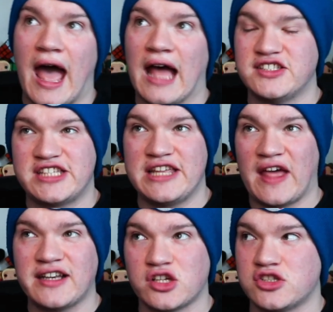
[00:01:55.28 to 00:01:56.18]
And see,
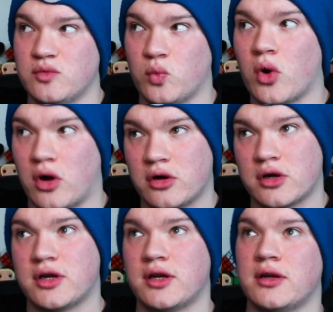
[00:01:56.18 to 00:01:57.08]
that doesn't
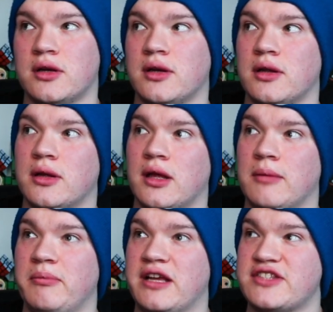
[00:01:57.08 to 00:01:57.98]
work
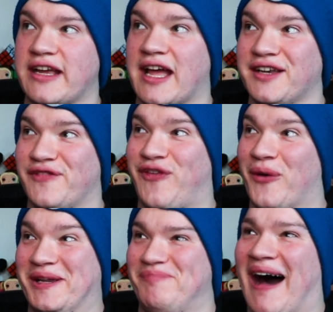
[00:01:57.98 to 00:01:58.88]
because I can't
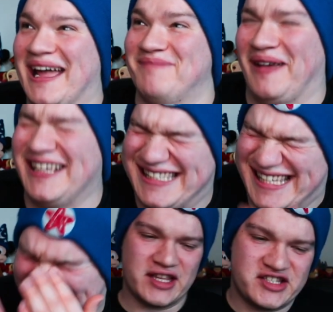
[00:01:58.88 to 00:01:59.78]
afford to buy a
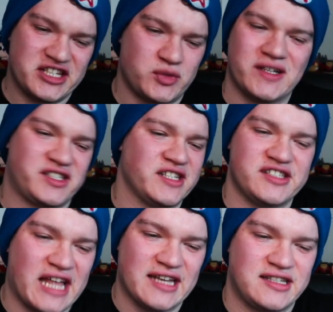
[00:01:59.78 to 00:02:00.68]
pizza. the situation
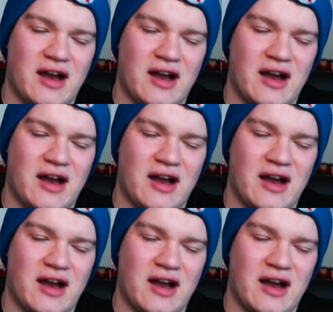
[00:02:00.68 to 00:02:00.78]
isn't that.